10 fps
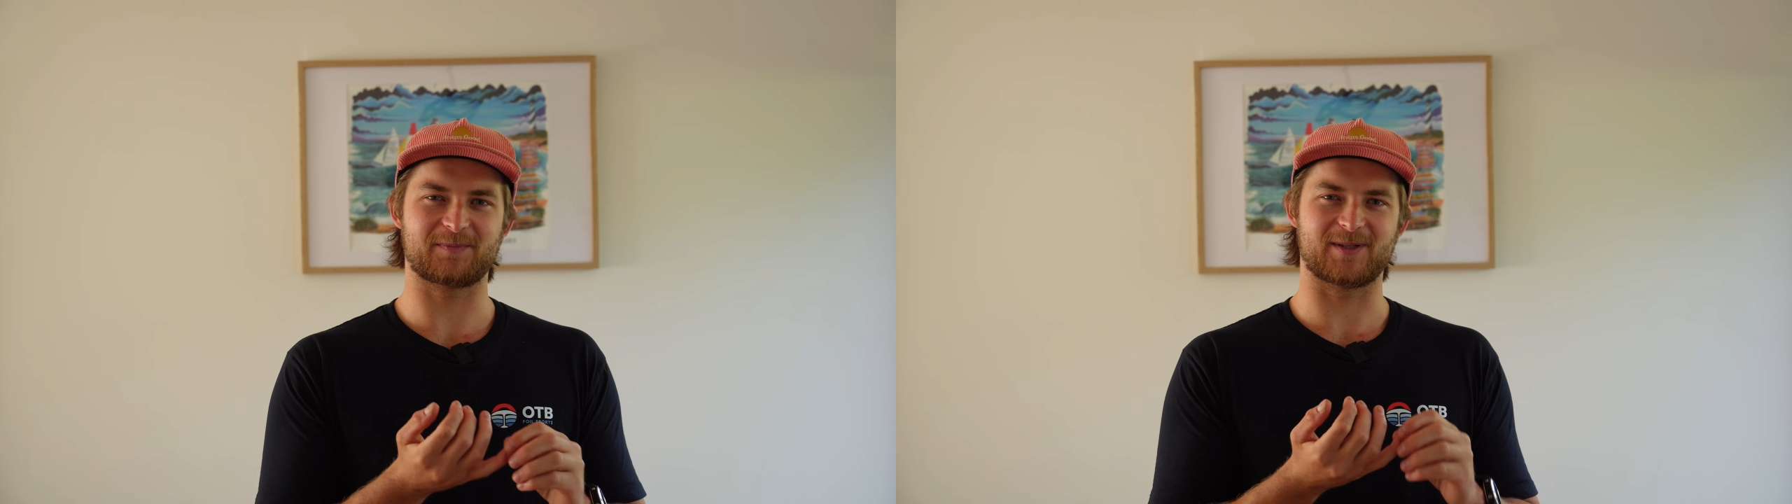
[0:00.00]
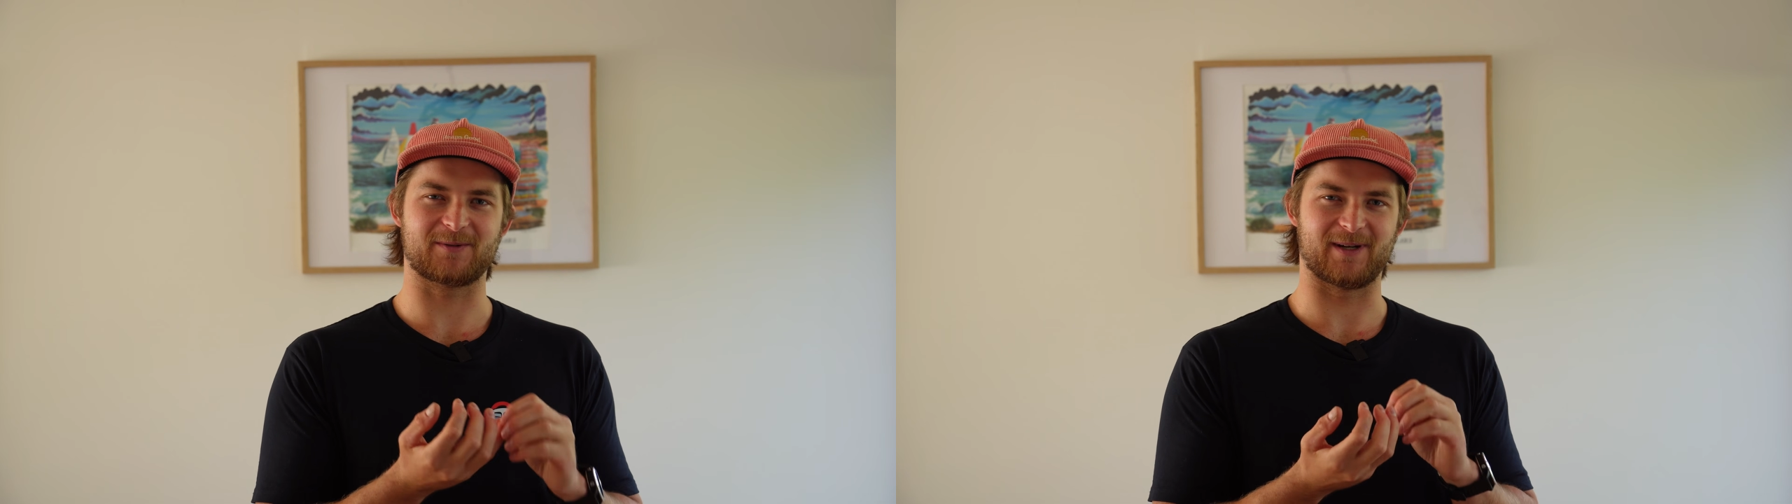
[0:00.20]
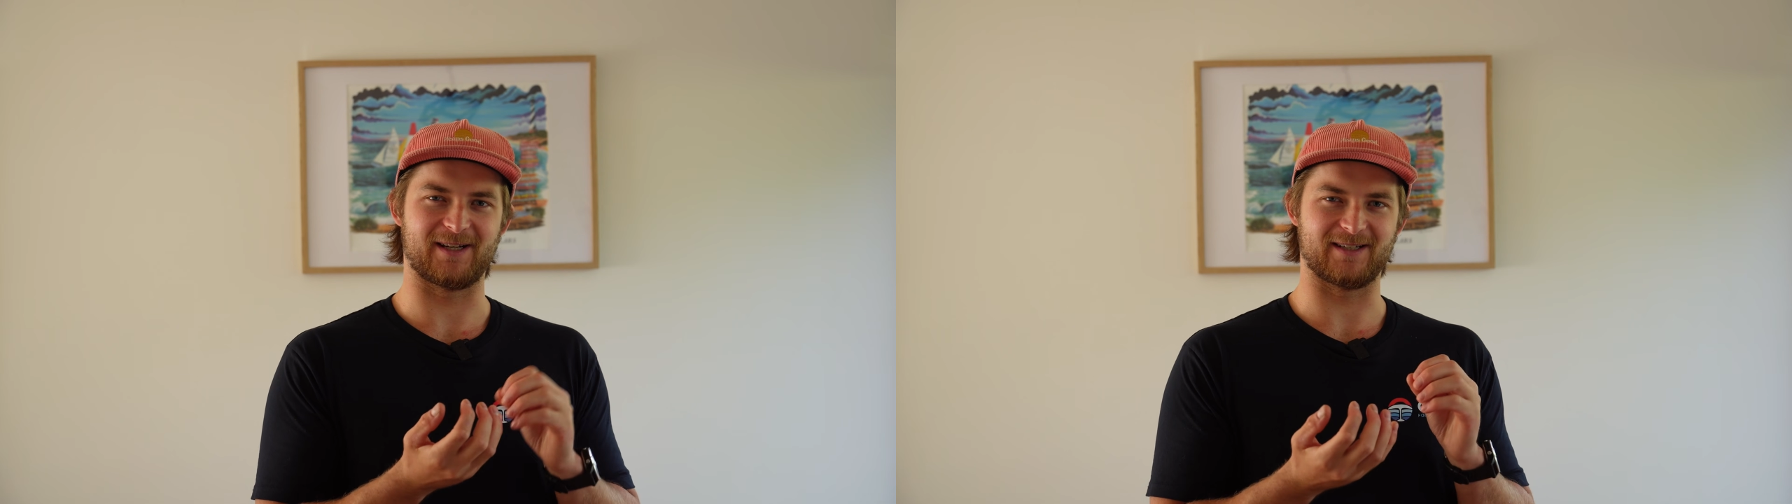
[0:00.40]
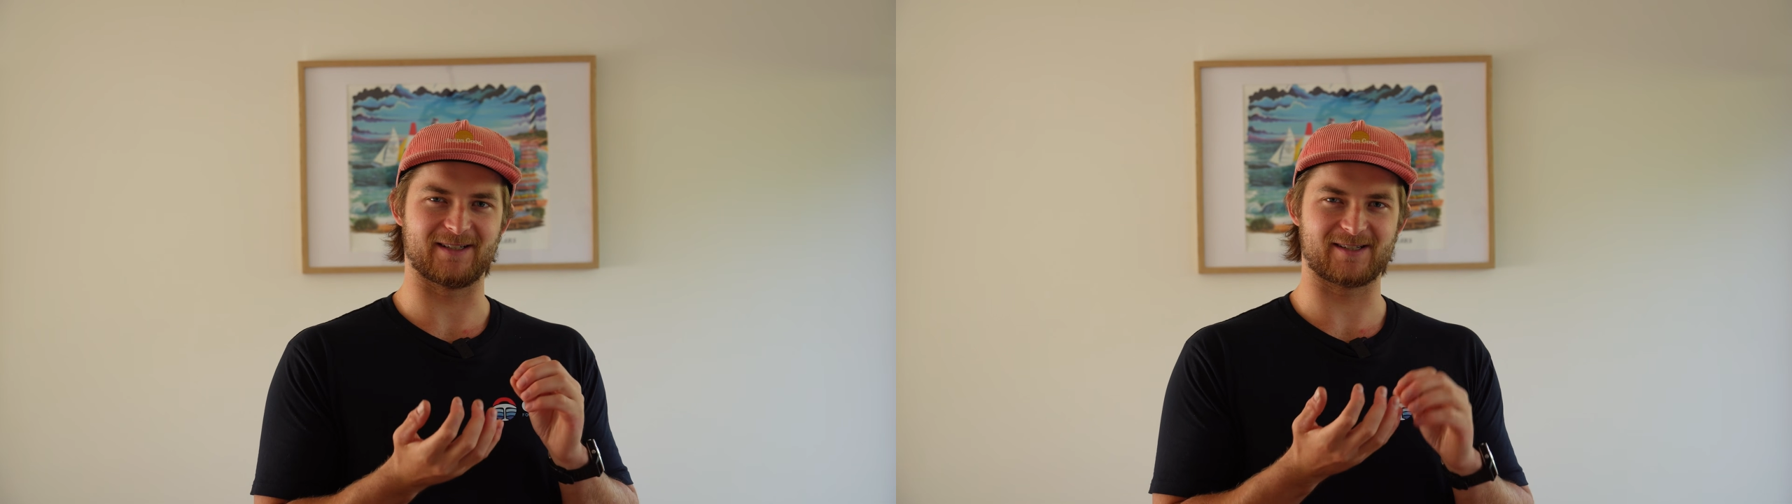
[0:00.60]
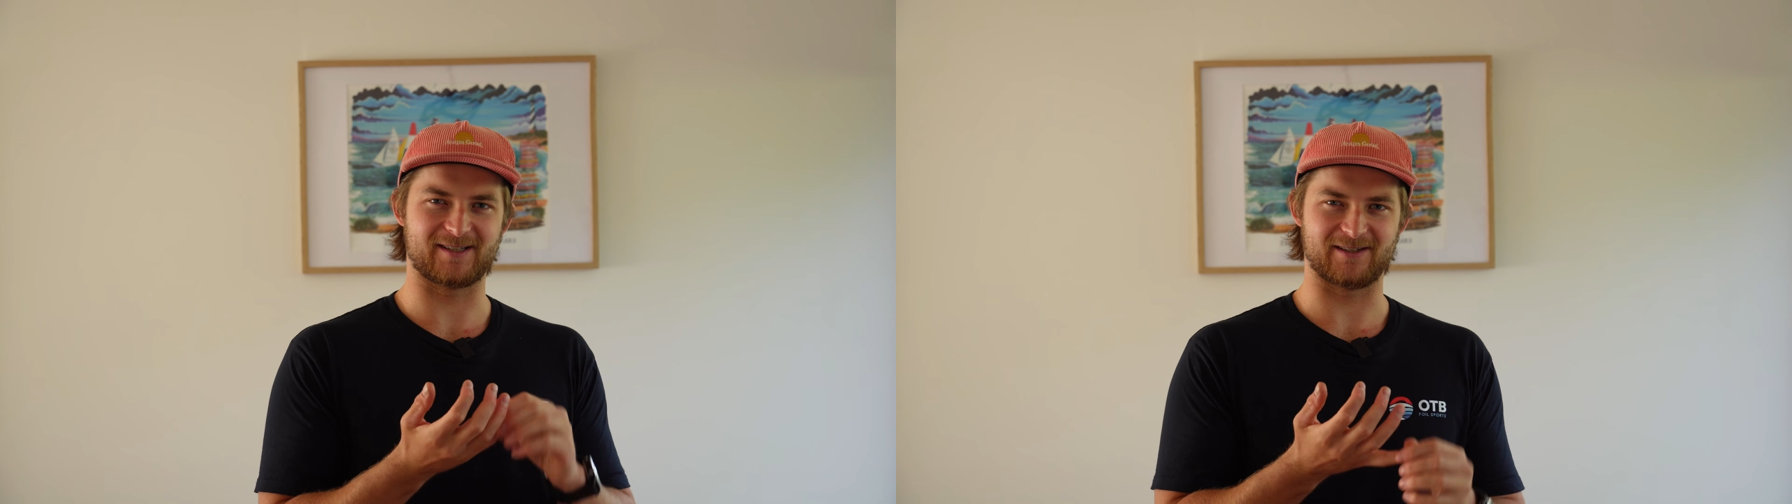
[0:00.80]

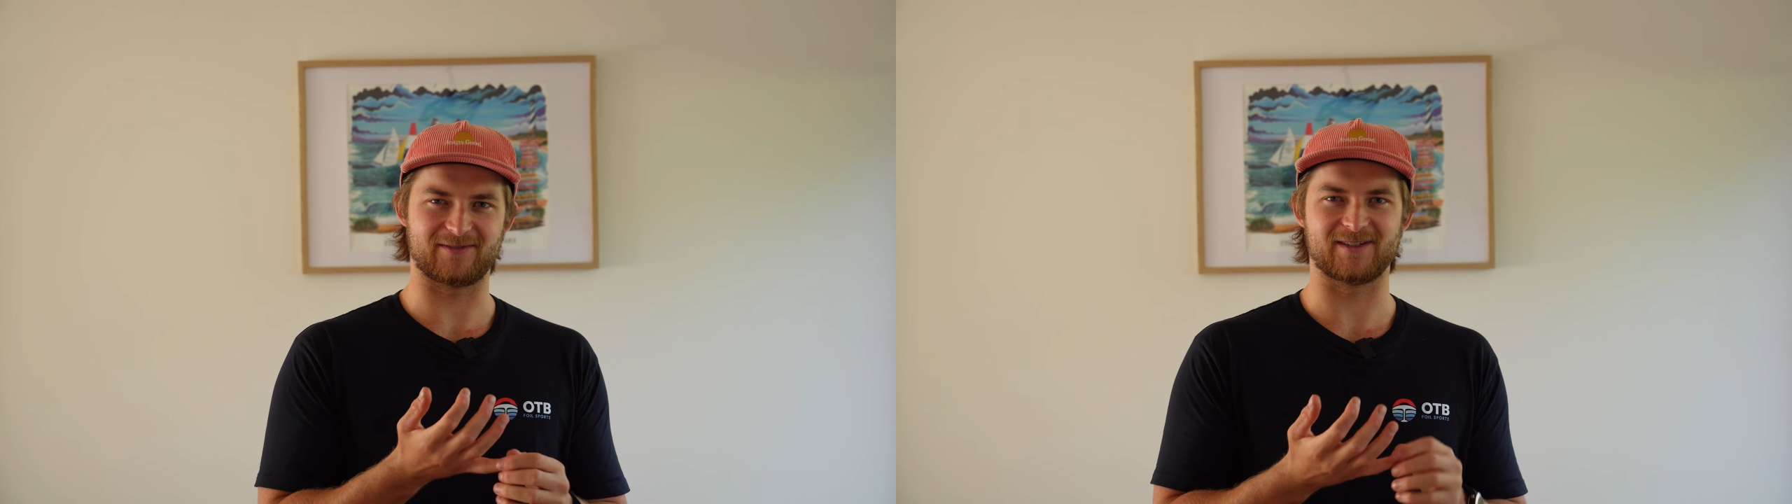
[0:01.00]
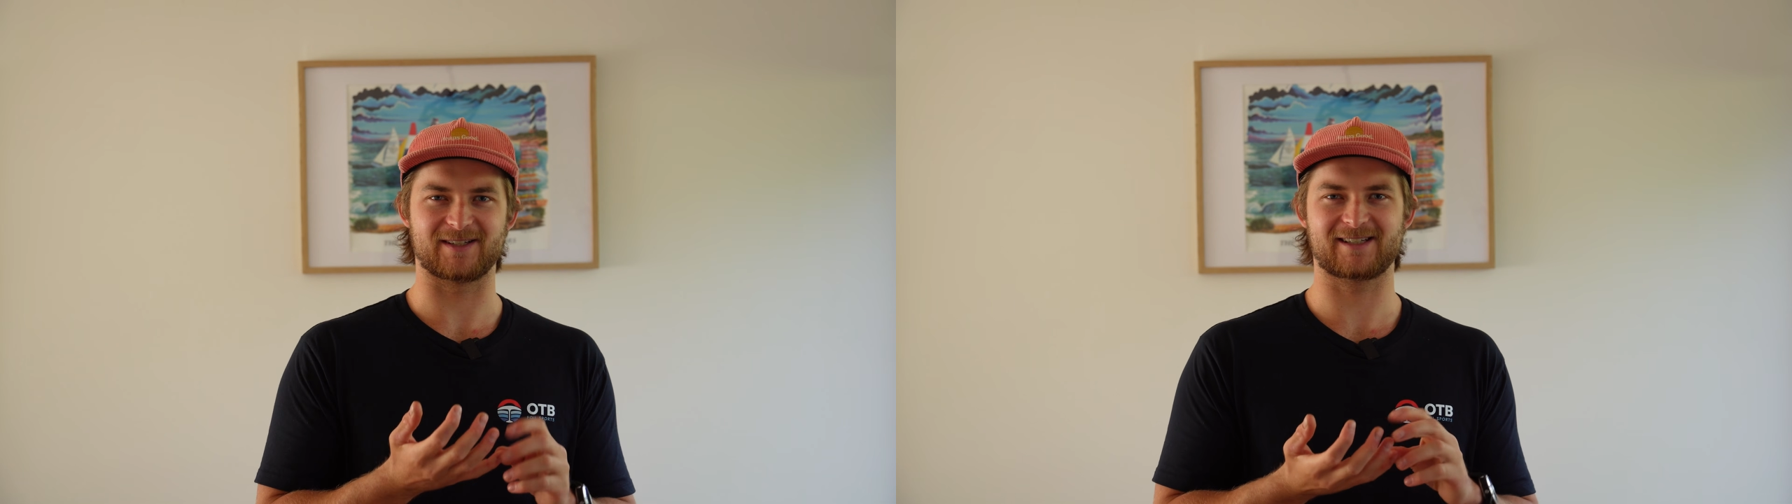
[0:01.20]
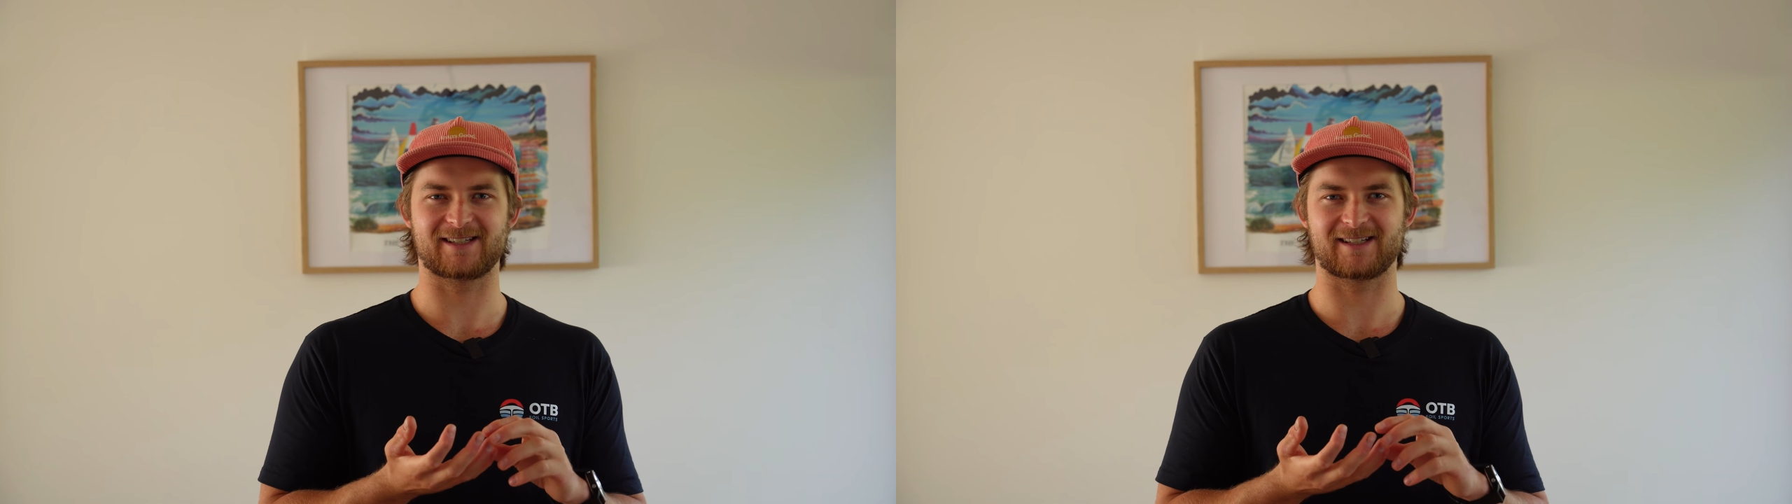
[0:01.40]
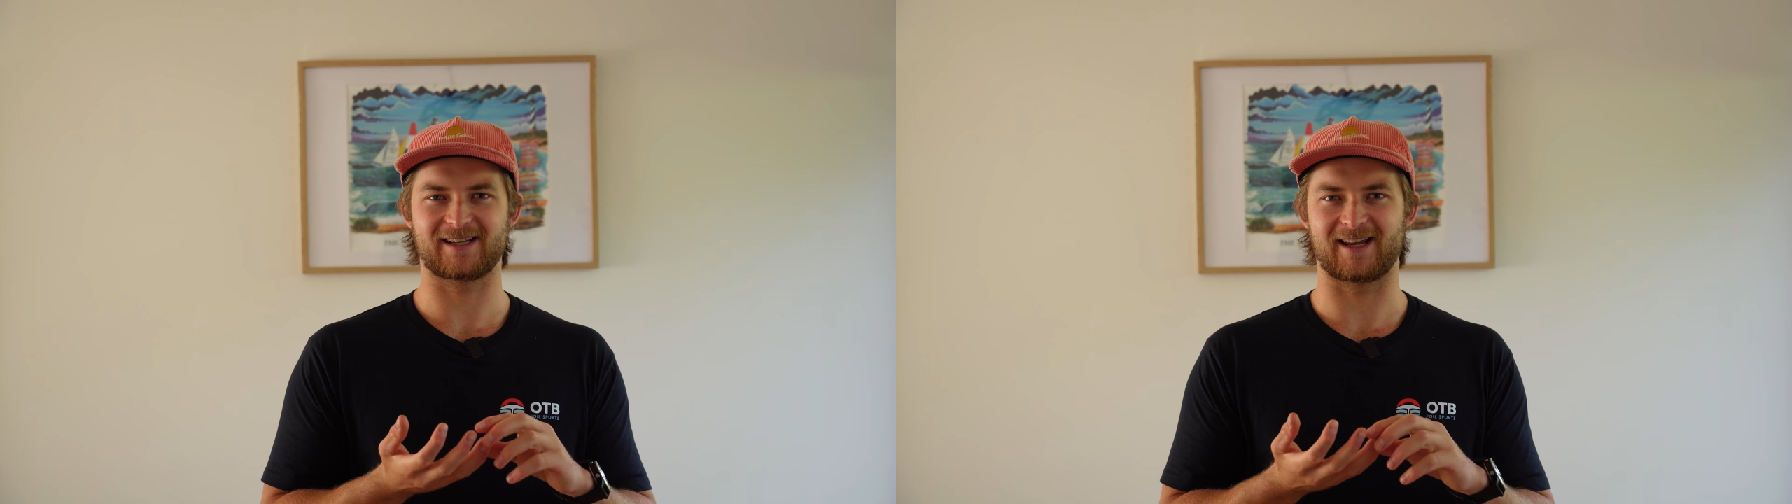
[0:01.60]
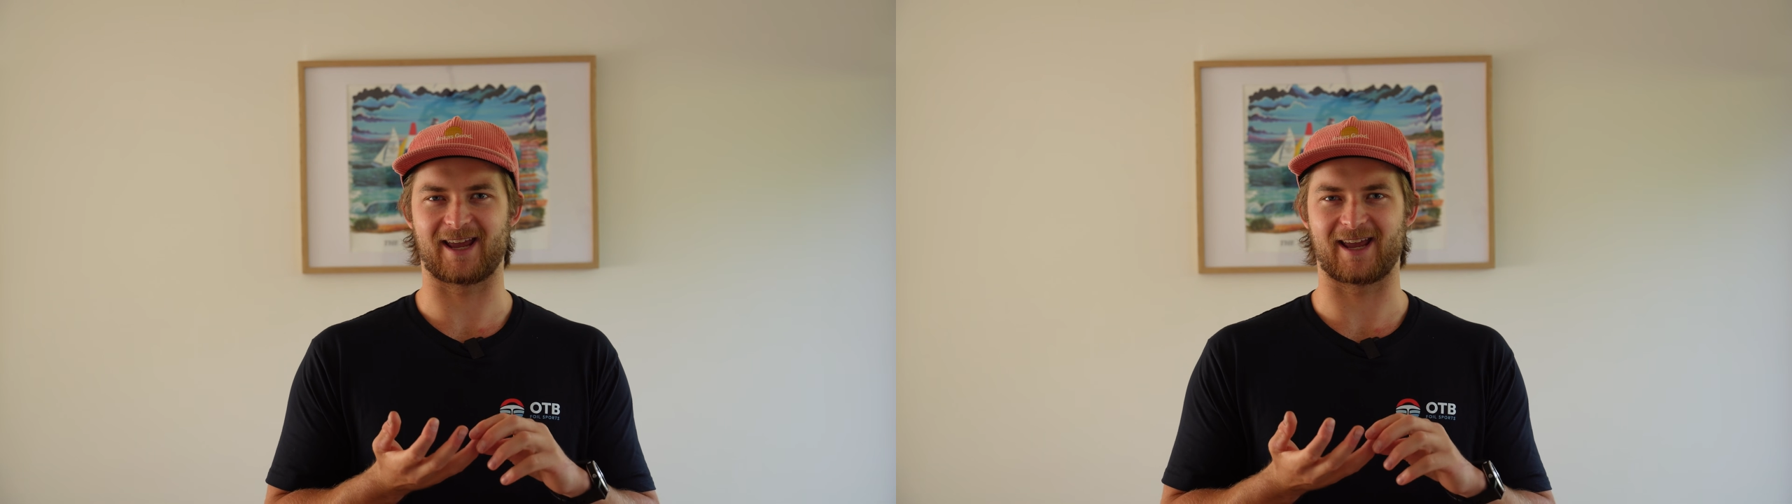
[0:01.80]
between stiffness